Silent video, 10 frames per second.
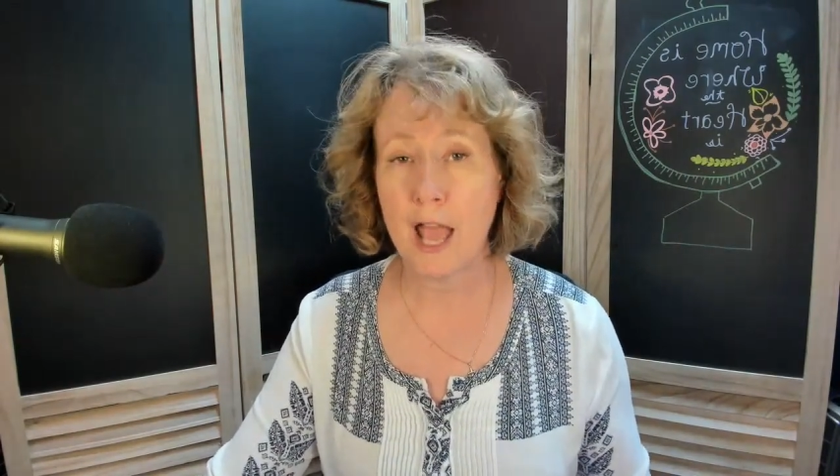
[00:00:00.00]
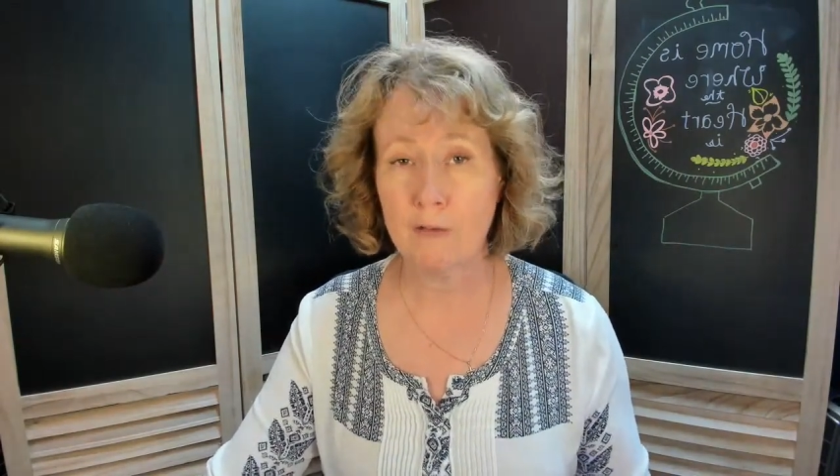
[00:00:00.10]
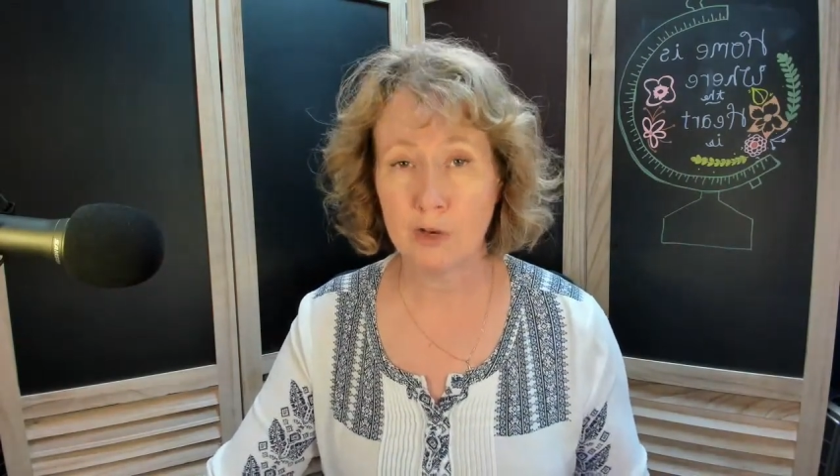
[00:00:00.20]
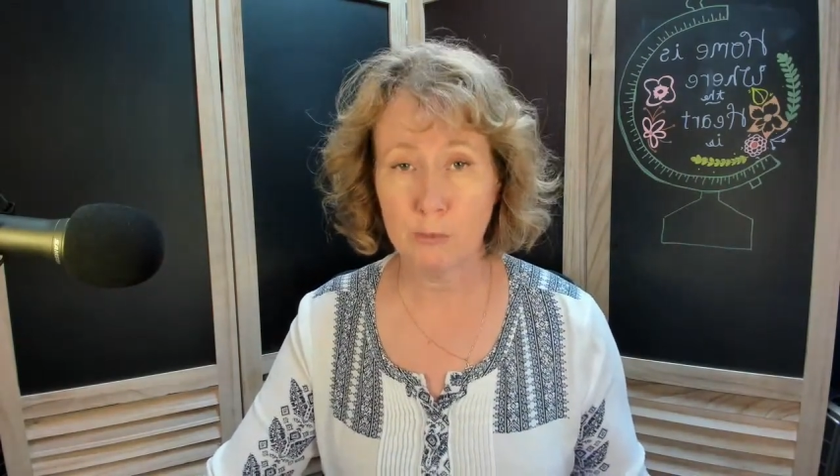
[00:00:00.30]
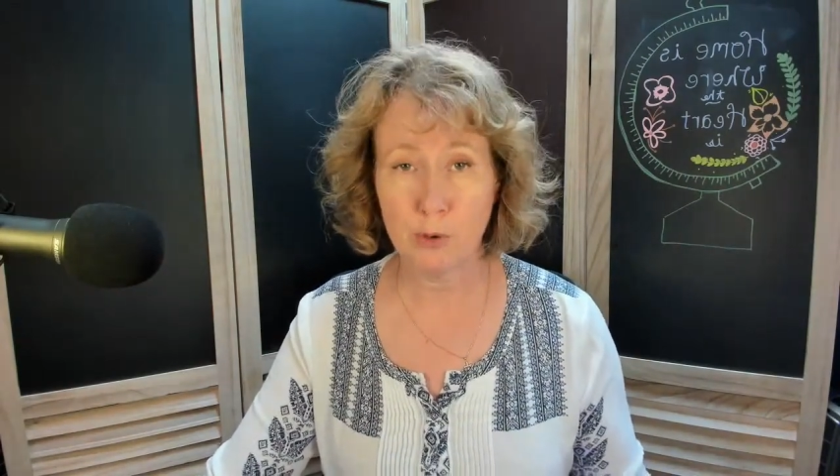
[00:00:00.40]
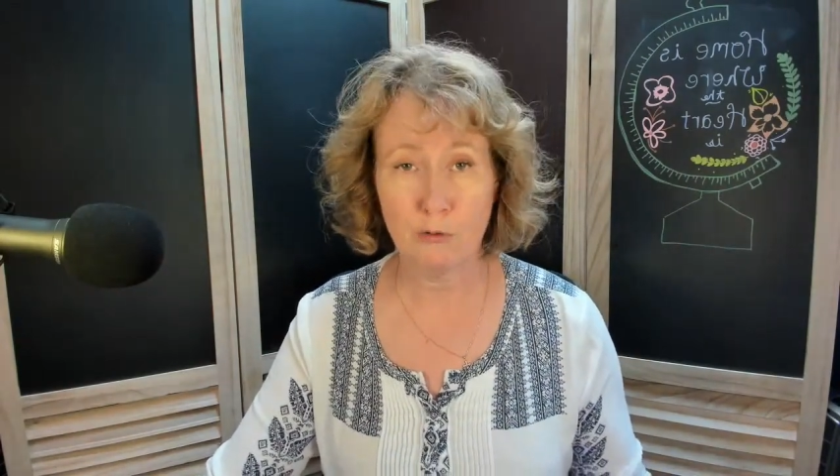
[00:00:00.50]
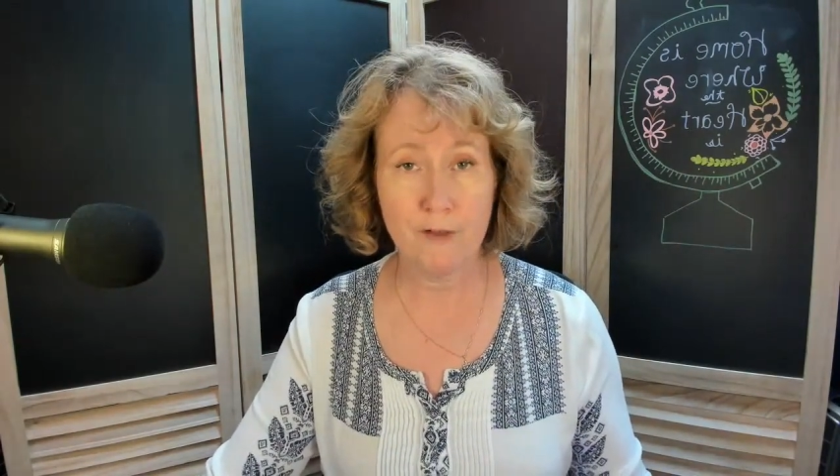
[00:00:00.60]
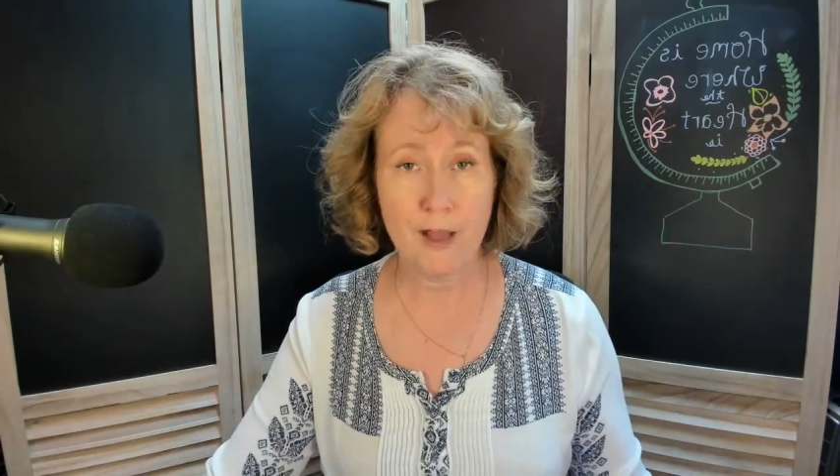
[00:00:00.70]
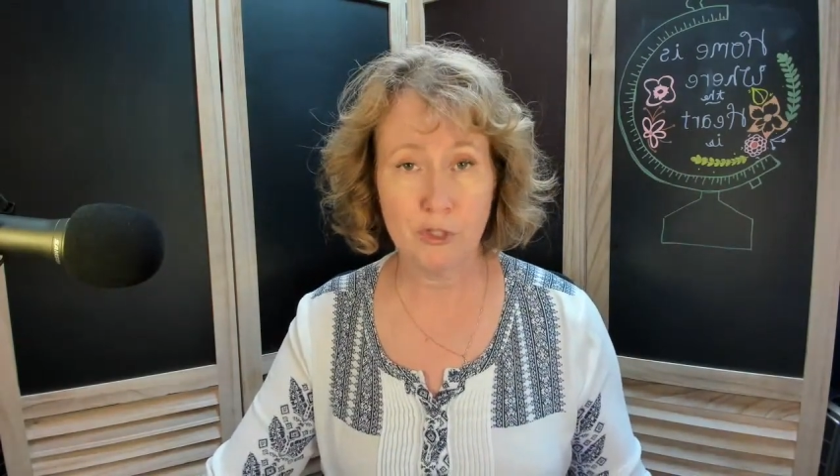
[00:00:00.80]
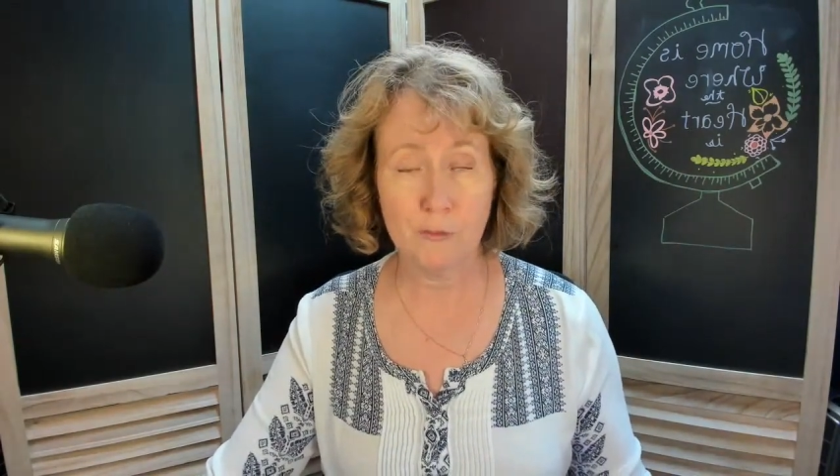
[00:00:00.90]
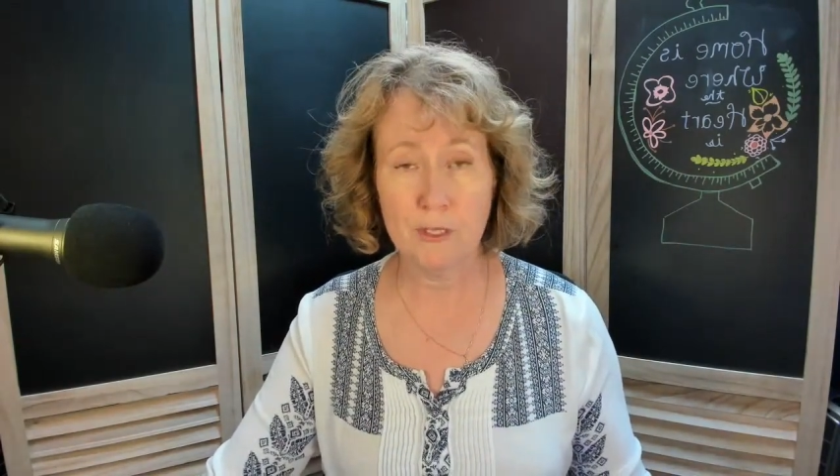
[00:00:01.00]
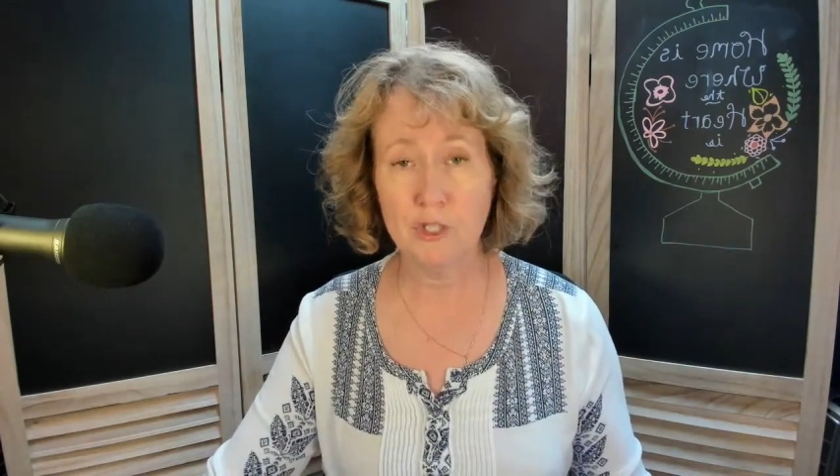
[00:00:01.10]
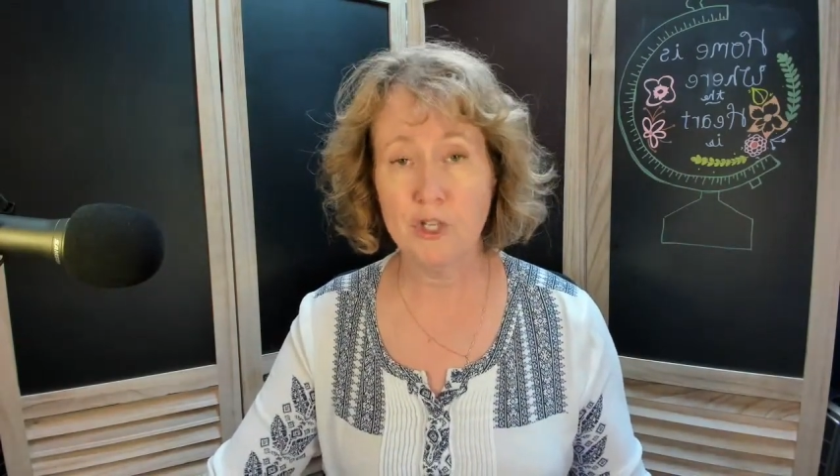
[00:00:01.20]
to have your profile to be